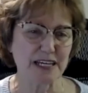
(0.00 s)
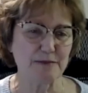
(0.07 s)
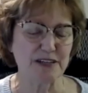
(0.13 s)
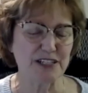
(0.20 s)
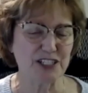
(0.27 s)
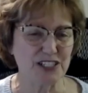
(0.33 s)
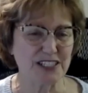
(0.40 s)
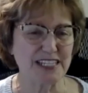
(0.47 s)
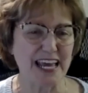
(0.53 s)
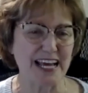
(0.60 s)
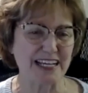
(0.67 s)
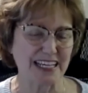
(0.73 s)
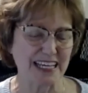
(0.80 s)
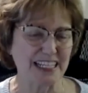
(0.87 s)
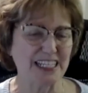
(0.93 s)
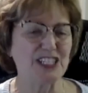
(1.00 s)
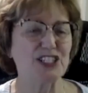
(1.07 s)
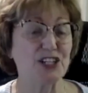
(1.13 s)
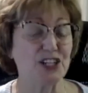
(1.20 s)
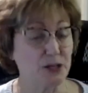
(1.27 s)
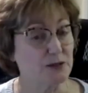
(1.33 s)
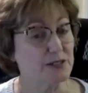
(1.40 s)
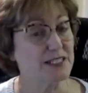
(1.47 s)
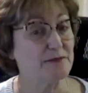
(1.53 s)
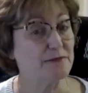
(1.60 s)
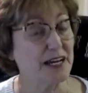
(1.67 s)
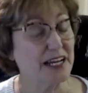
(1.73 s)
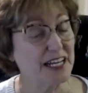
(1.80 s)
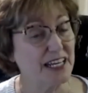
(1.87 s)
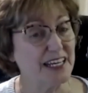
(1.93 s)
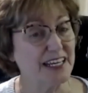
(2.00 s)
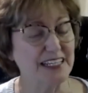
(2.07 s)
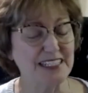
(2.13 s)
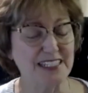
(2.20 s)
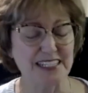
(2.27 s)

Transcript: but just getting to know somebody.